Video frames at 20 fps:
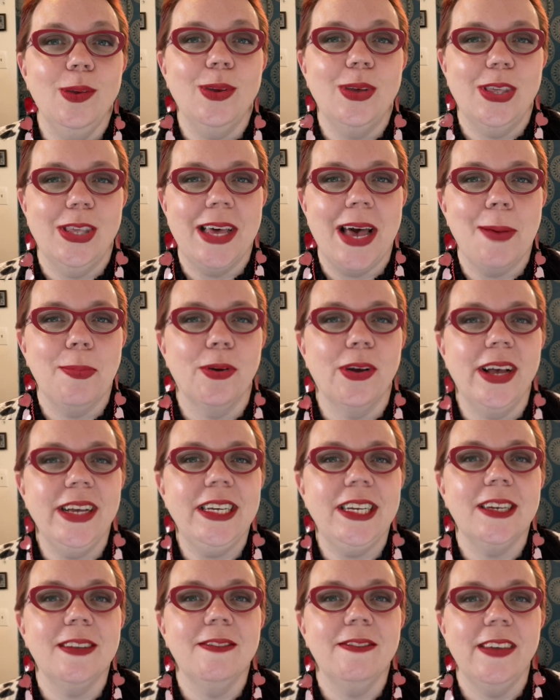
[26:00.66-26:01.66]

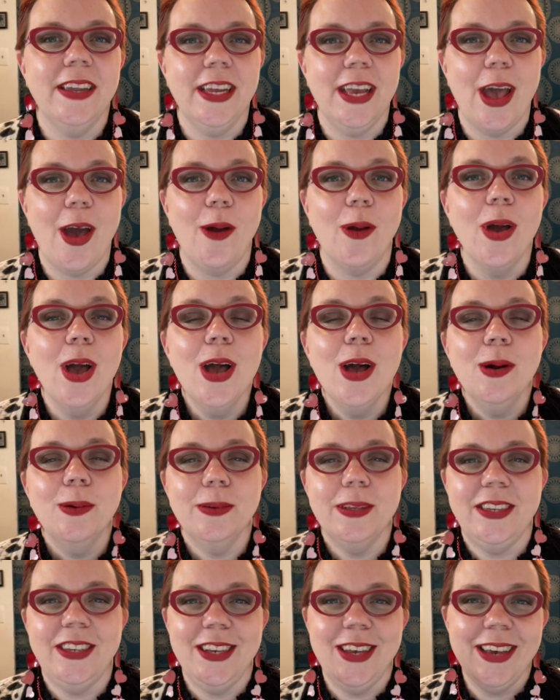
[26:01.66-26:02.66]
collaboration video.
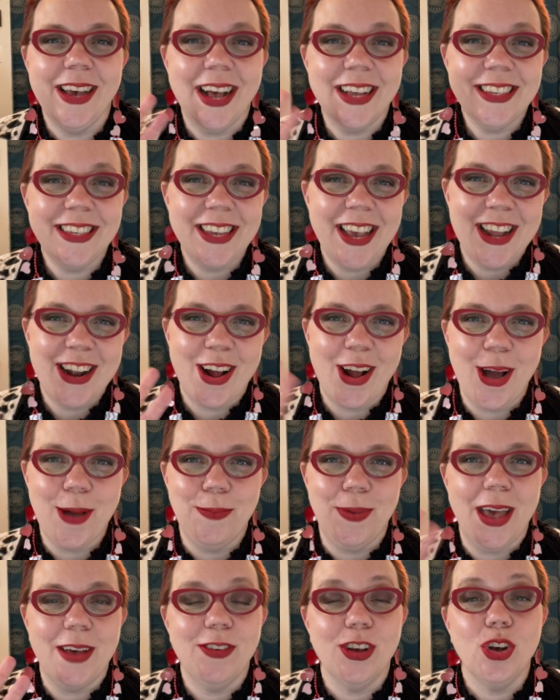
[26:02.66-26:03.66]
We'll see you guys later.
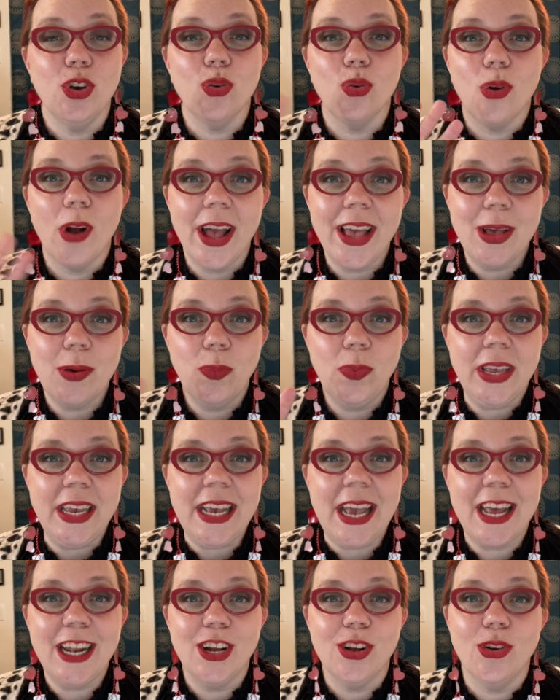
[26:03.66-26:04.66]
Hope you have a great
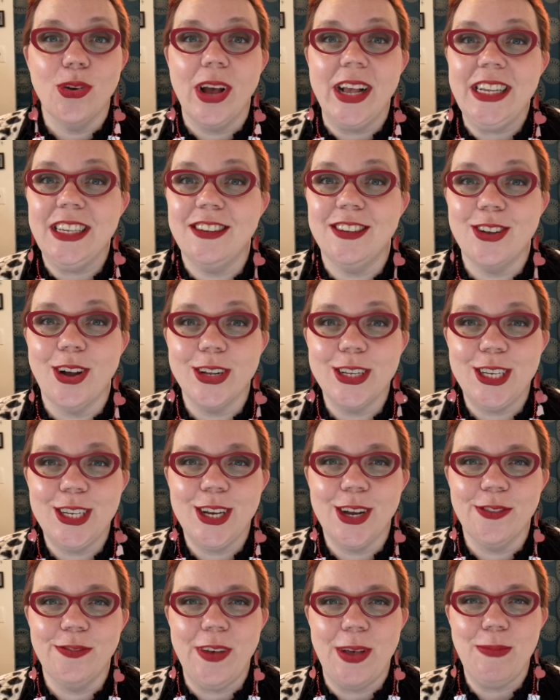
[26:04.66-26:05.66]
week and a great start to
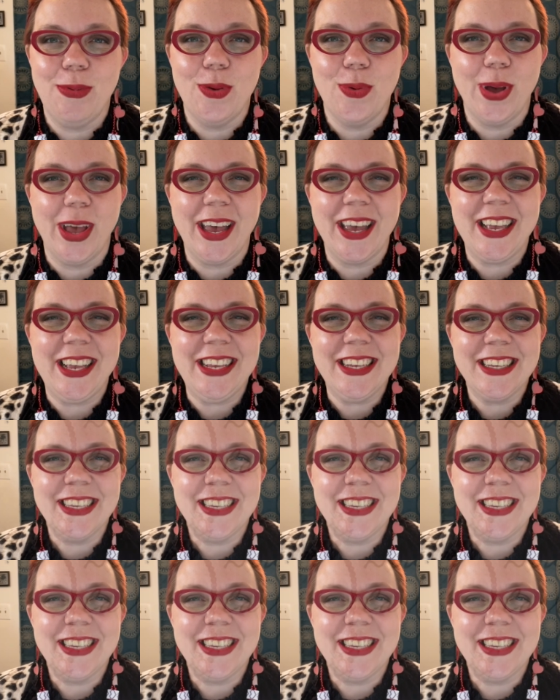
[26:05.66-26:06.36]
your February.